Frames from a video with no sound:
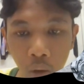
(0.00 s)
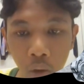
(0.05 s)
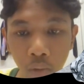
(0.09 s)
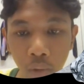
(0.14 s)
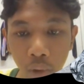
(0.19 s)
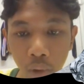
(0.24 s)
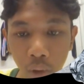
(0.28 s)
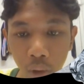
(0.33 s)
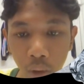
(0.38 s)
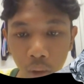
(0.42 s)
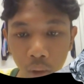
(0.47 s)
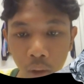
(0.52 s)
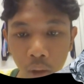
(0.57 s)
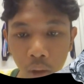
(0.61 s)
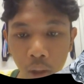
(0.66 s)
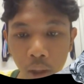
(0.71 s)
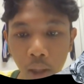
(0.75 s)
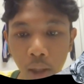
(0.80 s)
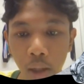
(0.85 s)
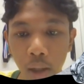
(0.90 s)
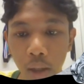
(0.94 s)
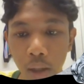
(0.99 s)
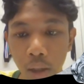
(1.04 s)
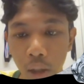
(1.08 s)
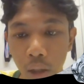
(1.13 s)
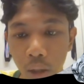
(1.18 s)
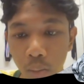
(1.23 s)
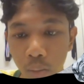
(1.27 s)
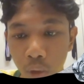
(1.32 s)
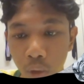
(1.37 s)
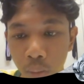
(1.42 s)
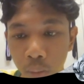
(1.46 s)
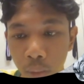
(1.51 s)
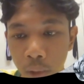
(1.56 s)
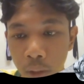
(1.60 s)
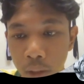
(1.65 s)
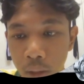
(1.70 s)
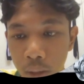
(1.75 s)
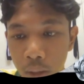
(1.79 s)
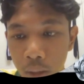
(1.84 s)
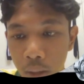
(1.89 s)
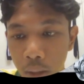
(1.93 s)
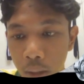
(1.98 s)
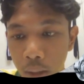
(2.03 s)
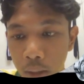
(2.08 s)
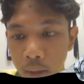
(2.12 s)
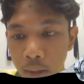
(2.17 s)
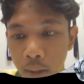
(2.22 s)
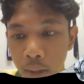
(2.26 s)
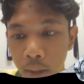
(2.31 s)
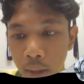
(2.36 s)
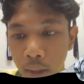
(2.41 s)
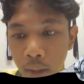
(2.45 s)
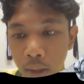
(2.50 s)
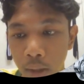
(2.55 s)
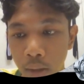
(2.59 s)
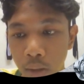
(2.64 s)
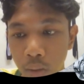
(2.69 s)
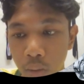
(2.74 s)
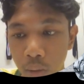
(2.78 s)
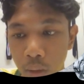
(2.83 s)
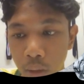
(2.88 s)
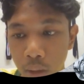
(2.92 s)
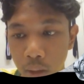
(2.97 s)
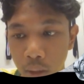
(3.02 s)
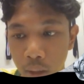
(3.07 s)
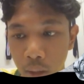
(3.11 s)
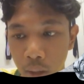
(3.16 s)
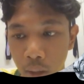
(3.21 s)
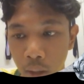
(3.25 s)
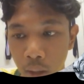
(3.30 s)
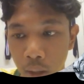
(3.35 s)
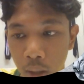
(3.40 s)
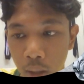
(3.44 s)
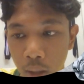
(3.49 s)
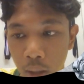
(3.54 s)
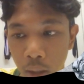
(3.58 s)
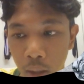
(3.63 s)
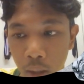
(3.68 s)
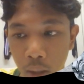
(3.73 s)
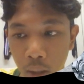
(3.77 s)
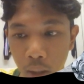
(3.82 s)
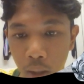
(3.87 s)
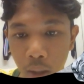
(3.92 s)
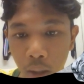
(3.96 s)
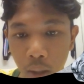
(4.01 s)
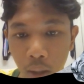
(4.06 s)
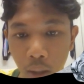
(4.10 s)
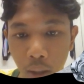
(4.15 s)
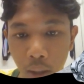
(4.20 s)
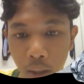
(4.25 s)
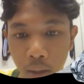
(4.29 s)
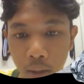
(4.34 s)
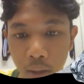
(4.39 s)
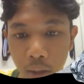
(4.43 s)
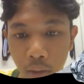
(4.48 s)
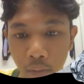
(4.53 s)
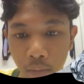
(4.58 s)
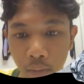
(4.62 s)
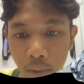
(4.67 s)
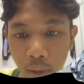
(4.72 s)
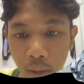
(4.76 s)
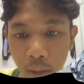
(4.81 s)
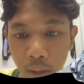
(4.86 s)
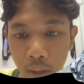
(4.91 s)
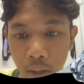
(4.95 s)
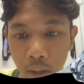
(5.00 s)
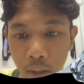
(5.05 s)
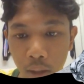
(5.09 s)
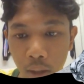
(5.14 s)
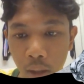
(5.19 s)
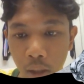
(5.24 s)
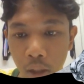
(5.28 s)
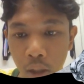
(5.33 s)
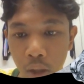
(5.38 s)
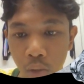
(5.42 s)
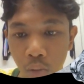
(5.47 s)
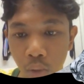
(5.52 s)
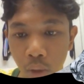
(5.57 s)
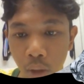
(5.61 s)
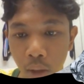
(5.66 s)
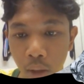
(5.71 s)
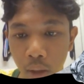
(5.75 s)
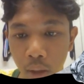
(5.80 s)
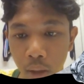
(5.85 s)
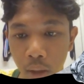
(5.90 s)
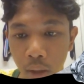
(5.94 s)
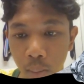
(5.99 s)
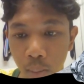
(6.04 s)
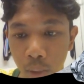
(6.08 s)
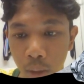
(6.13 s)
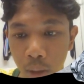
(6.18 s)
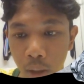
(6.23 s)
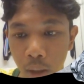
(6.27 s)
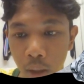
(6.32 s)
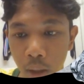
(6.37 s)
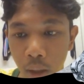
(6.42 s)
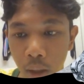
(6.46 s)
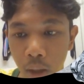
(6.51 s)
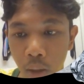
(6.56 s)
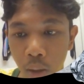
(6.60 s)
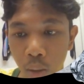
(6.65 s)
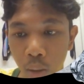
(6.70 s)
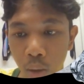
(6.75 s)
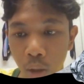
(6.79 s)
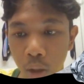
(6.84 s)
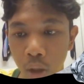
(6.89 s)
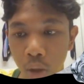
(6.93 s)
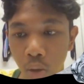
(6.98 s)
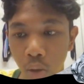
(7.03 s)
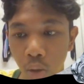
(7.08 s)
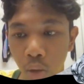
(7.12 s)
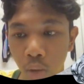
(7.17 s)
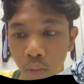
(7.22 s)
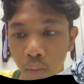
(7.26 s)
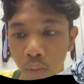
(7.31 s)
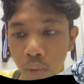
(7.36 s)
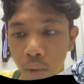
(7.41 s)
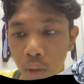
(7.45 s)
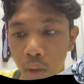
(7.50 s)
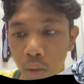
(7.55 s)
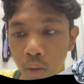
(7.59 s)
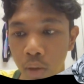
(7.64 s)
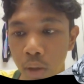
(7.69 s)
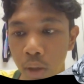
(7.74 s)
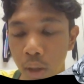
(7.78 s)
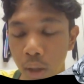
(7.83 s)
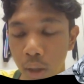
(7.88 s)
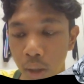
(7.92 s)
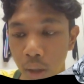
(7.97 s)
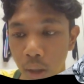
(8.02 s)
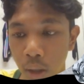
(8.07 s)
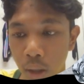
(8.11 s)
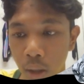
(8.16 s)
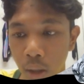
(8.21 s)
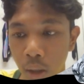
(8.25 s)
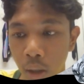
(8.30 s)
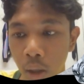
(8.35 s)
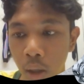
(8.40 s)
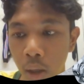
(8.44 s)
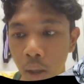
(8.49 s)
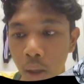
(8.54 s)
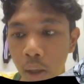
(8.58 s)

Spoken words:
Overall, learning from engineering strengthens students' critical thinking and self-learning skills while deepening their knowledge of Windows security.